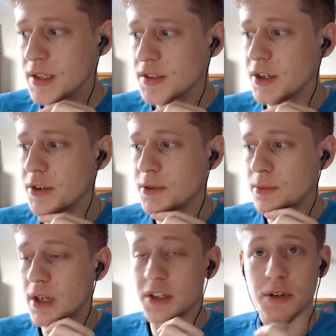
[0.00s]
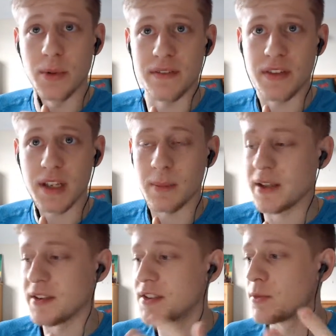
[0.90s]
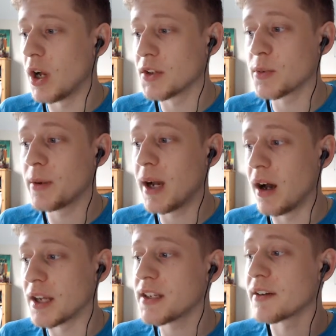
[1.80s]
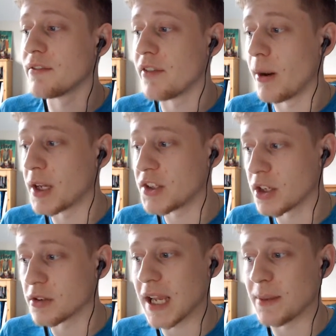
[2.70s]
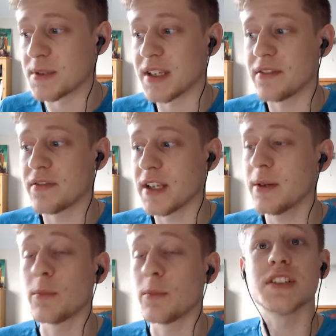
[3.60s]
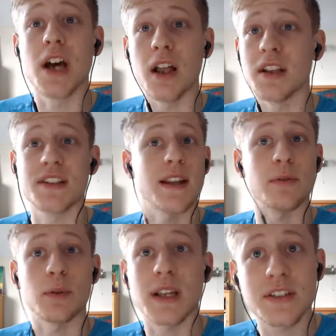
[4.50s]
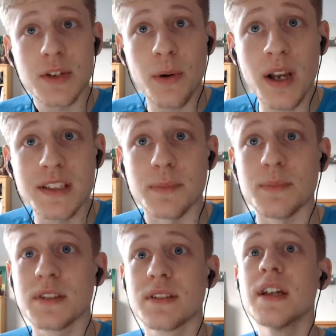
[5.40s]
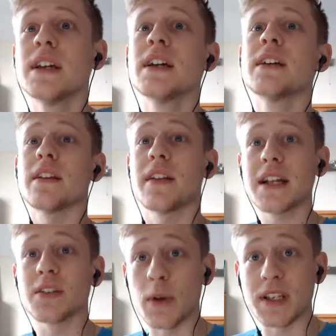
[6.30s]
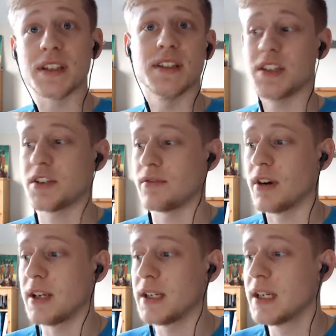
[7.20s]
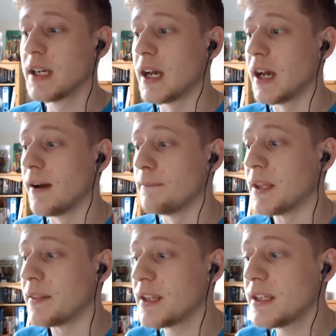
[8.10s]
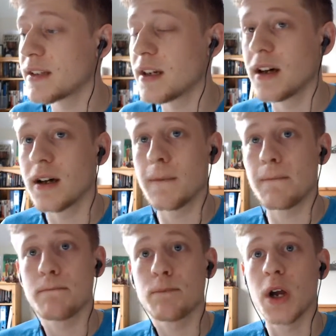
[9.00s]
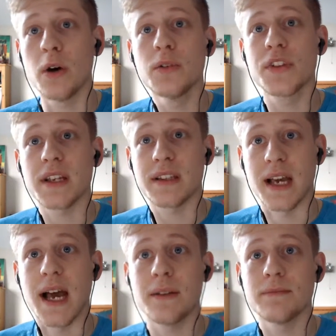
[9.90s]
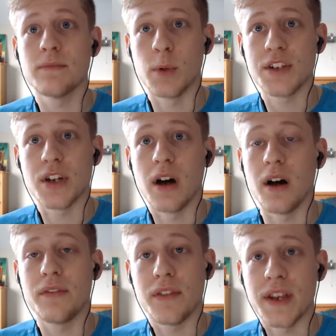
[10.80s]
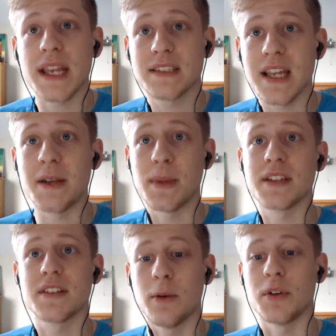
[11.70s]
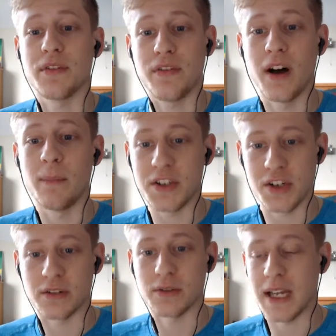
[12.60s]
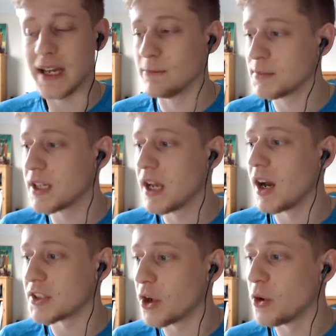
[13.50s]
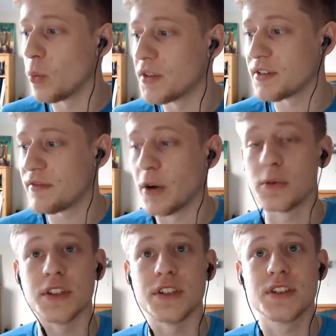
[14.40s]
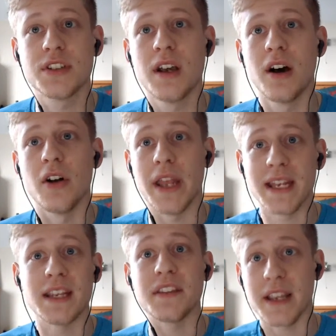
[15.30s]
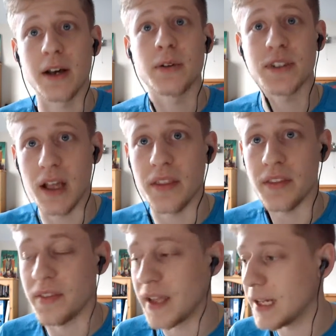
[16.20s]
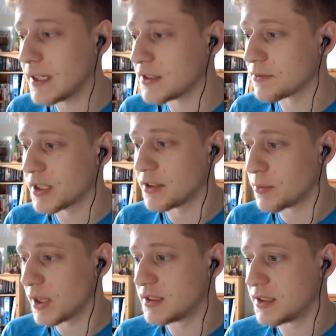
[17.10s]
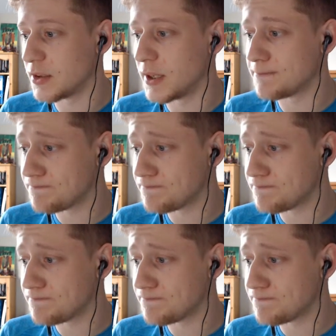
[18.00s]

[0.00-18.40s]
So a good way of thinking about this is, whilst we are behind, I can farm my jungle camp safely and we can turtle until everyone gets 2 items. Now that's a win condition, right? And these are goals like that, which are, for the next 10 minutes I want to farm my jungle camps. I don't want to focus on anything else other than that, is a really good way to do it.